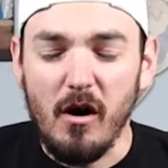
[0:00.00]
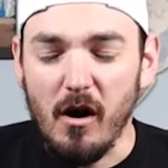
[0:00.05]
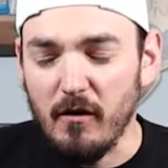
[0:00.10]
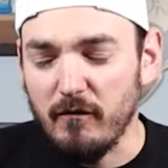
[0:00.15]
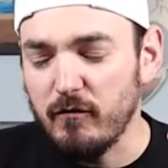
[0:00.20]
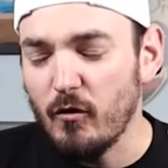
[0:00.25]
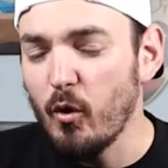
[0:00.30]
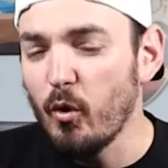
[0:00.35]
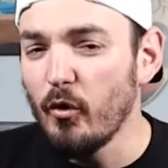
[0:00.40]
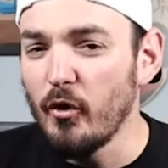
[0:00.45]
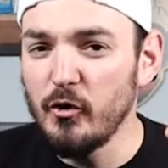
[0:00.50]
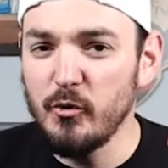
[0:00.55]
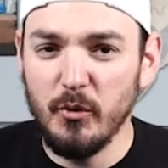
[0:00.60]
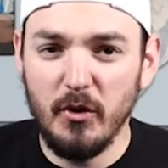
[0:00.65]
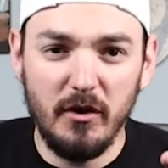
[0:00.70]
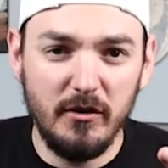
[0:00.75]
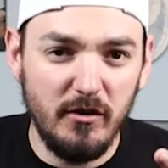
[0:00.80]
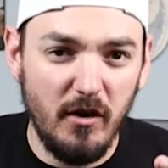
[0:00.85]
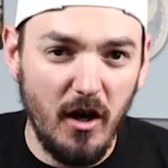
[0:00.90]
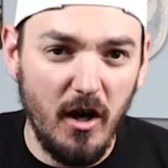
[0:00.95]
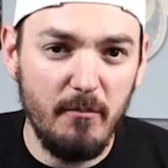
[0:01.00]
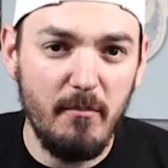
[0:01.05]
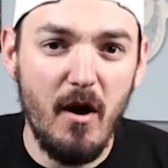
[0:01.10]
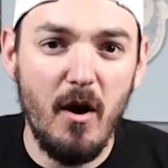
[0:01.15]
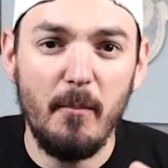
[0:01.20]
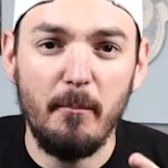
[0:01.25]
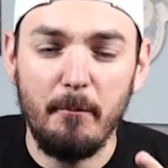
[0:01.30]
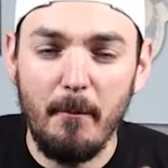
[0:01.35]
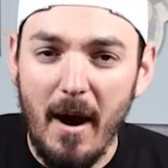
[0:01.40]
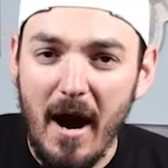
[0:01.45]
Of course, we're going to talk
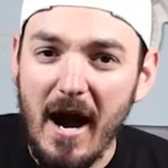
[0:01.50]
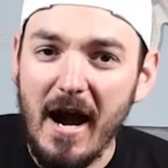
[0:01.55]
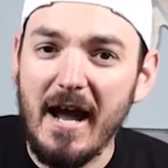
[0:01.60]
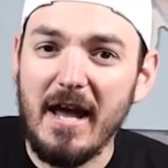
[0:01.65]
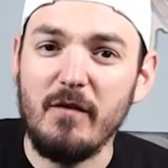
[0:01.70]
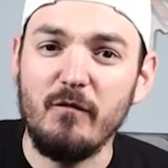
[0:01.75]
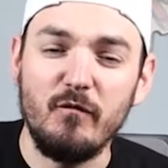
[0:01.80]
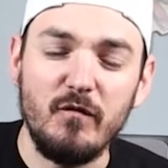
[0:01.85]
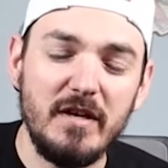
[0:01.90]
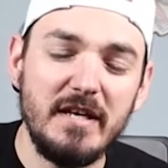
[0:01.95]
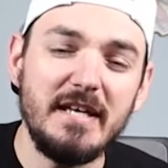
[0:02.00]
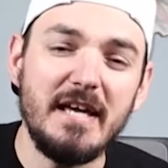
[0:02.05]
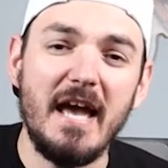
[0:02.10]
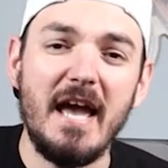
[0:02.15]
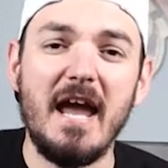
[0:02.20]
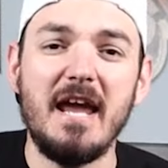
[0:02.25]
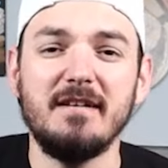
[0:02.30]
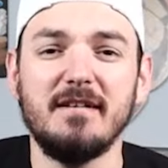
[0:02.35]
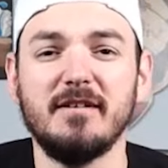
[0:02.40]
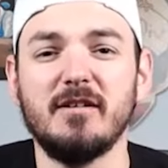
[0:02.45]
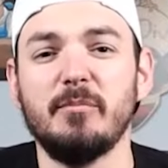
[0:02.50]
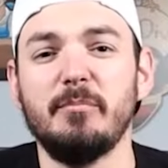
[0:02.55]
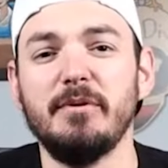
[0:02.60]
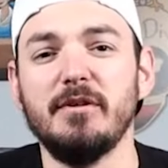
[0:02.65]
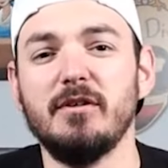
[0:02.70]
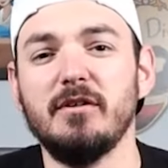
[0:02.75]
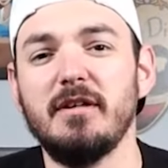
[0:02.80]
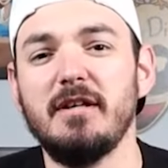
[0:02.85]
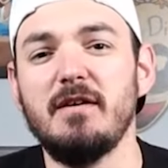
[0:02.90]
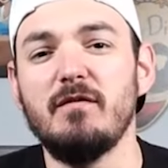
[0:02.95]
about my VA
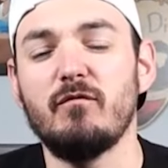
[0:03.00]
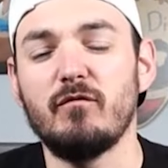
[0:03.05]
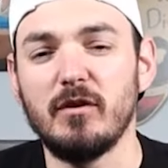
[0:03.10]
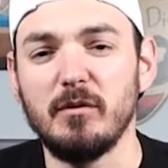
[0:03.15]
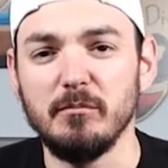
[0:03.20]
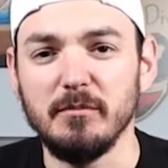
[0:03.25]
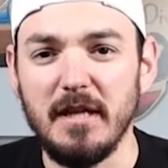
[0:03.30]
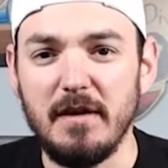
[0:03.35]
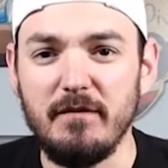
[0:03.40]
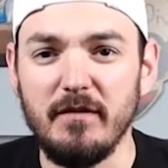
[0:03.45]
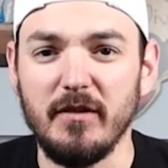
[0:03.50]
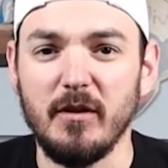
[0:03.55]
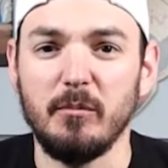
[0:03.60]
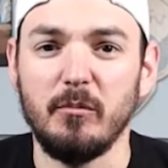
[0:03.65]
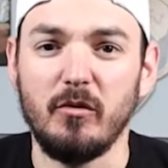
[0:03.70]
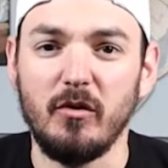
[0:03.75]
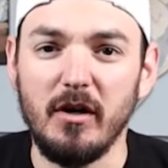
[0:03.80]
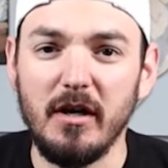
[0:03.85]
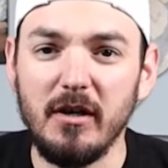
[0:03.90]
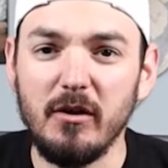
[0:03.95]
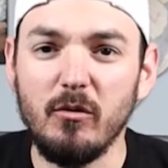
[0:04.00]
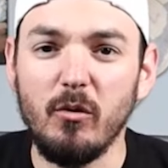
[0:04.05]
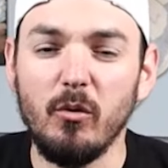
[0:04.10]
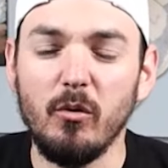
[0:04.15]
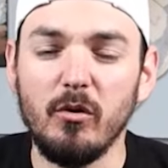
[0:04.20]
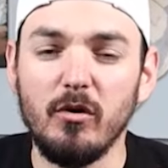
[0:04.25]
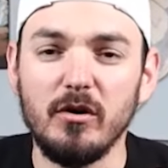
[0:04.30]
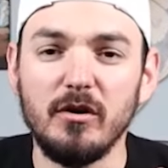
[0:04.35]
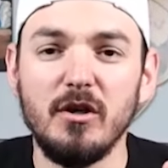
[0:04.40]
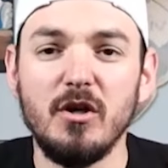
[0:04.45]
disability from leaving the Marine
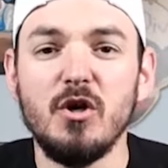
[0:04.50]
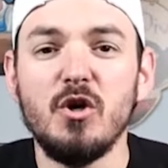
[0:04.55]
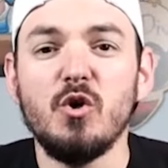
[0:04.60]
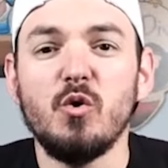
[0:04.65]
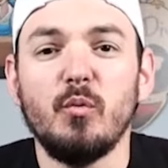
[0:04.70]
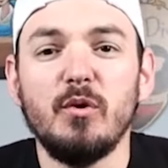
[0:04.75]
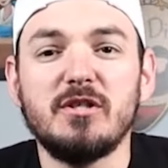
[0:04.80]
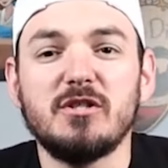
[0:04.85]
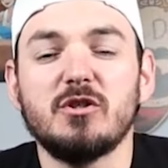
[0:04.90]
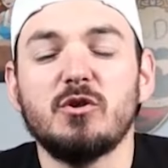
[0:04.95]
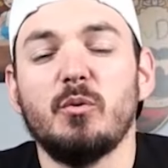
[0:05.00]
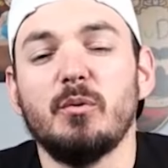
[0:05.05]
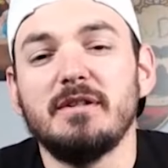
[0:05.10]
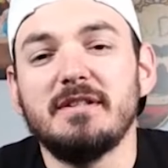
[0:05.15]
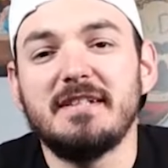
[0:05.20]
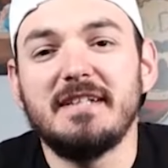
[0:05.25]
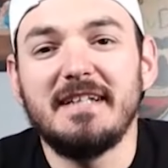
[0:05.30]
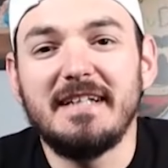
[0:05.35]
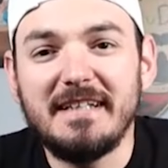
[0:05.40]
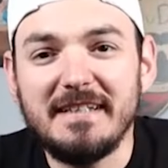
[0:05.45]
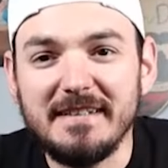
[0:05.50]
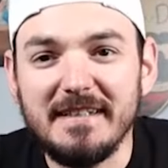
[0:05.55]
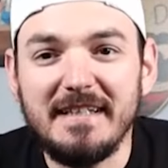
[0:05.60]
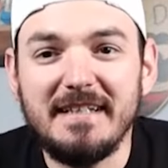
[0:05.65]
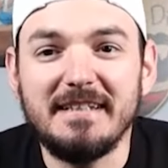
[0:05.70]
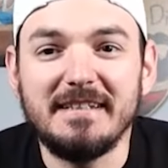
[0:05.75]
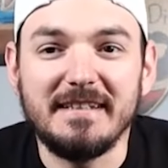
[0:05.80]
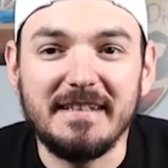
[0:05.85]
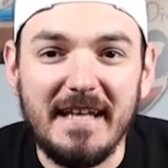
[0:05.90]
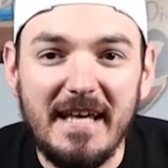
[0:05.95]
Corps, which
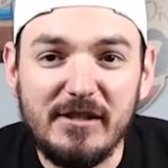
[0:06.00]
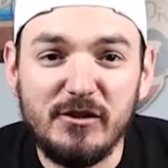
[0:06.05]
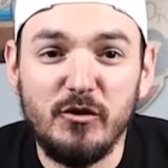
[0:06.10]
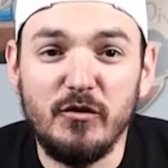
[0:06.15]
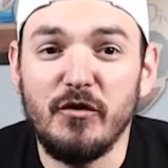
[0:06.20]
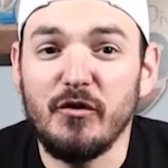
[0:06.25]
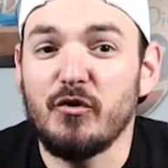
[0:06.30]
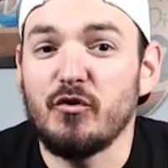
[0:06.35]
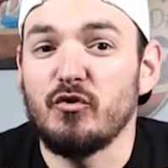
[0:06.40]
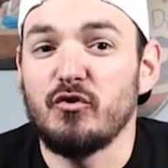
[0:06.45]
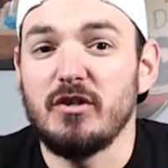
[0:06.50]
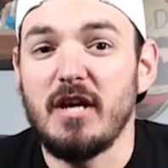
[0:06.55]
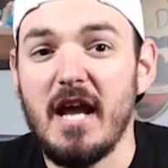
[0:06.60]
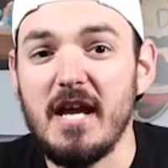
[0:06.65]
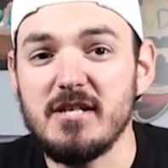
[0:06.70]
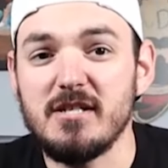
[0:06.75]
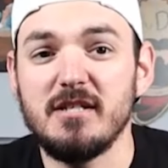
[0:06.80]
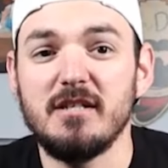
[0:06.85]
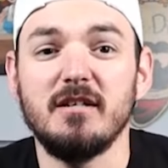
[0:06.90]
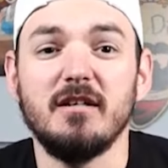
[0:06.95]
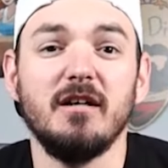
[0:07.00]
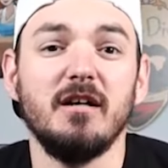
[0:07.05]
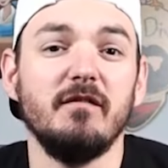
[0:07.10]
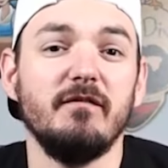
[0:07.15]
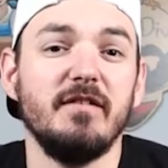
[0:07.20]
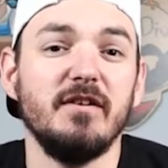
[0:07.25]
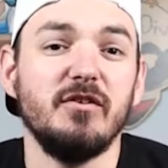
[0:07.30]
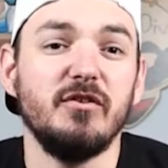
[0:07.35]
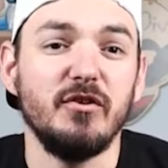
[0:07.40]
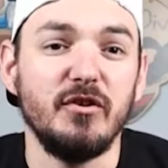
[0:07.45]
coincidentally led to the creation
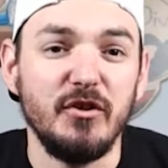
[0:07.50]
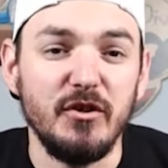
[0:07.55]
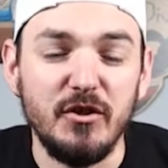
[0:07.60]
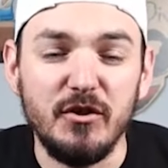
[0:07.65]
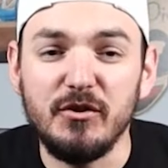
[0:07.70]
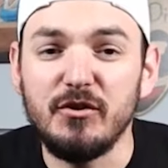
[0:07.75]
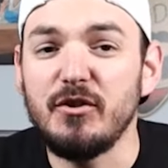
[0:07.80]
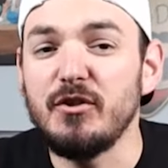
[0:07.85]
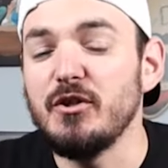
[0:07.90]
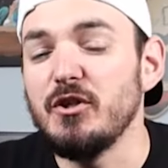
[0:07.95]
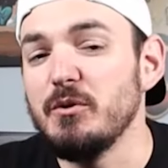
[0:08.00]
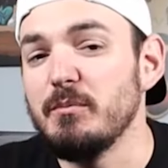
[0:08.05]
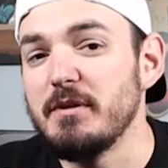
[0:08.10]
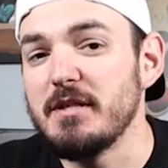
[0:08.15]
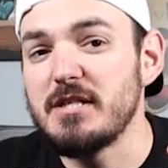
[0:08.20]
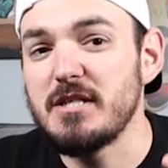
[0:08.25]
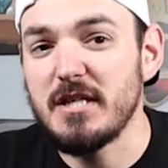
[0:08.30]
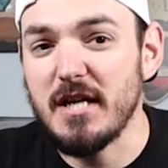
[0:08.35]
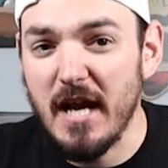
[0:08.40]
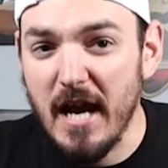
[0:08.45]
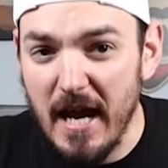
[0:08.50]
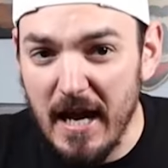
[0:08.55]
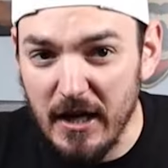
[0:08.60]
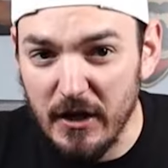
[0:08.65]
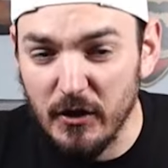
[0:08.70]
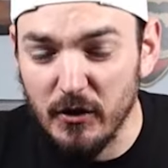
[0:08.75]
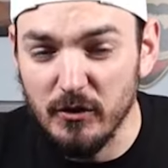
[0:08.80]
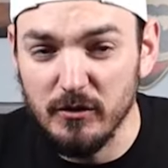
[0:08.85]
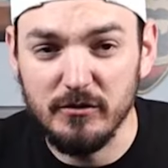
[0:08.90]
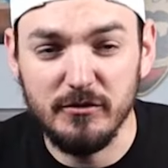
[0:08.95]
of this YouTube
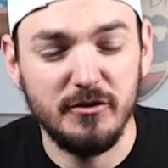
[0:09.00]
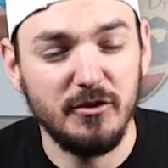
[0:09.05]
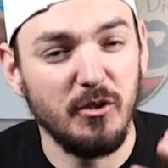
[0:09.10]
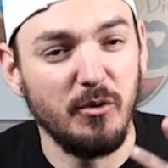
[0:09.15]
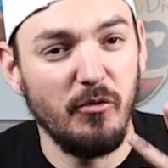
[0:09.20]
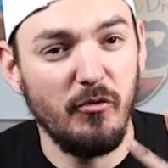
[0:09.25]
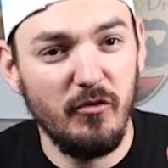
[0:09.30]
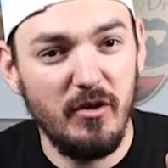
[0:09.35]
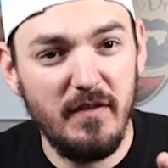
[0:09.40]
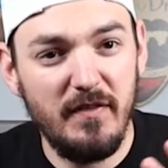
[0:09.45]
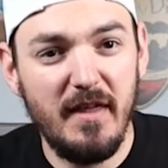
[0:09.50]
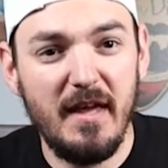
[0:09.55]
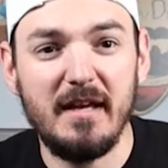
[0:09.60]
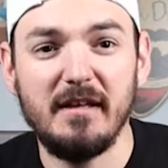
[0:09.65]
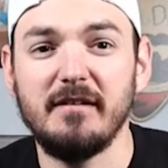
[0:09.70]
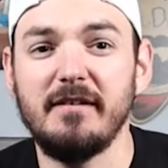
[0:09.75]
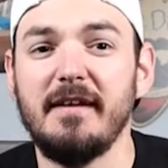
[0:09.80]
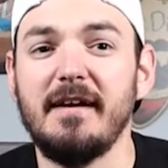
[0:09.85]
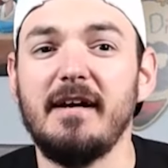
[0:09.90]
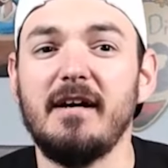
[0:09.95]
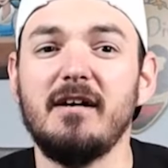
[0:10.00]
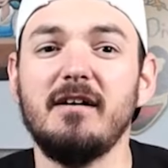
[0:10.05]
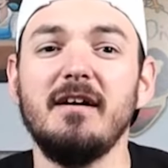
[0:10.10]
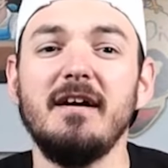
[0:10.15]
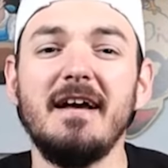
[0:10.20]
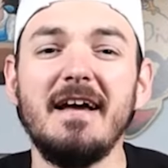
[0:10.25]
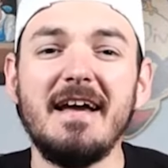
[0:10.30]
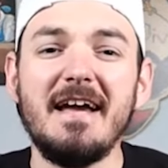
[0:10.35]
channel. So, three things there.